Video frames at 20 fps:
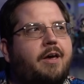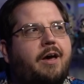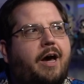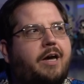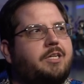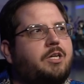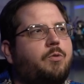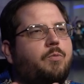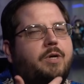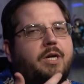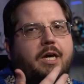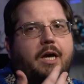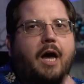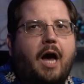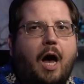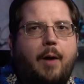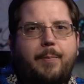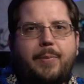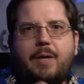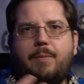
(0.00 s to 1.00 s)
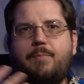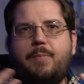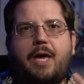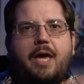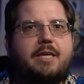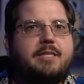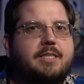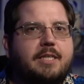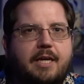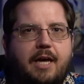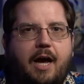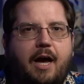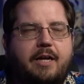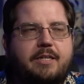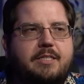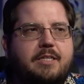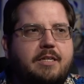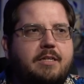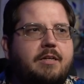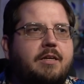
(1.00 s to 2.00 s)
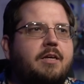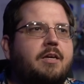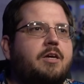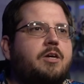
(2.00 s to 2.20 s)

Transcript: I don't want to copy and paste the content,